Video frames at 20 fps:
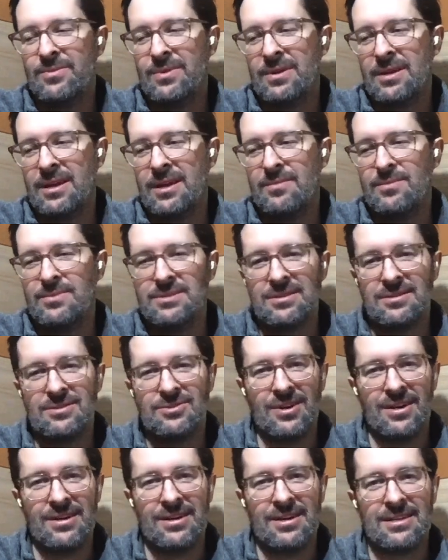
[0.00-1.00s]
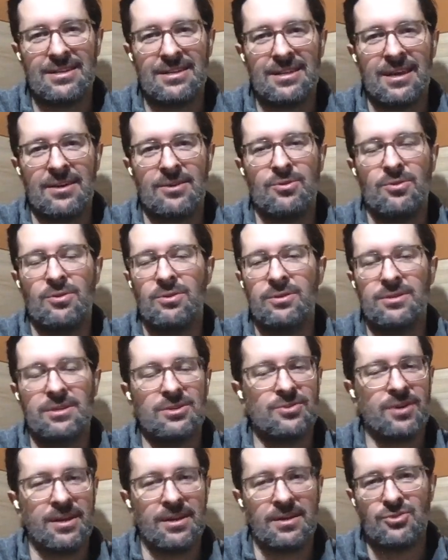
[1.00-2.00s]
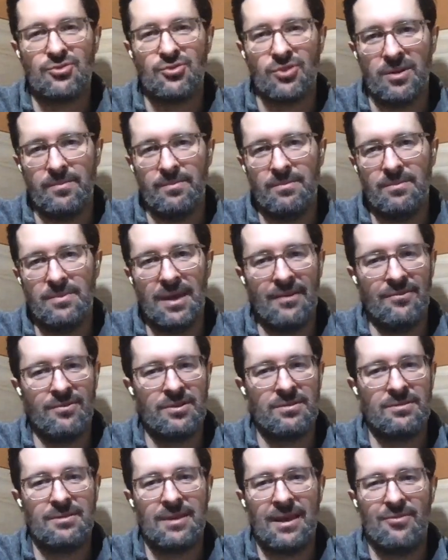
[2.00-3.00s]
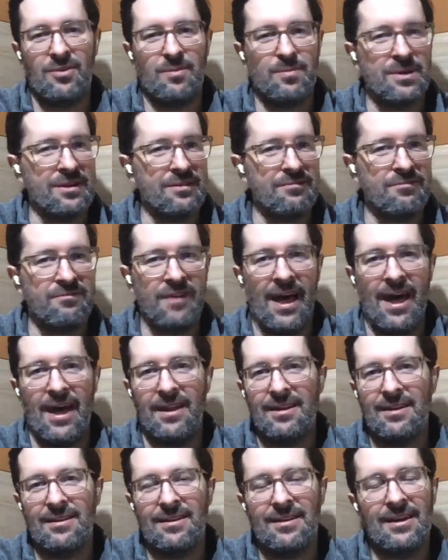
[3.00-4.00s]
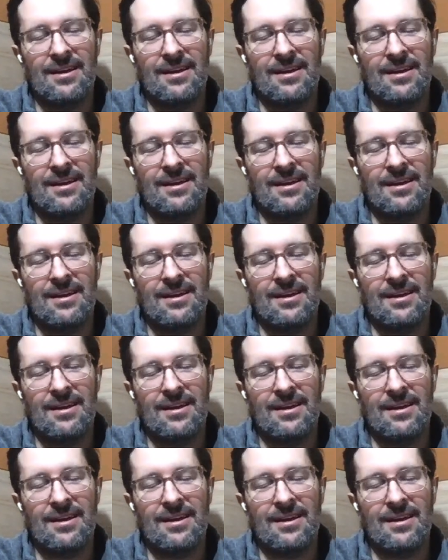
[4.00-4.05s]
when it comes to trying to get to that goal, and you try to trim every bit of fat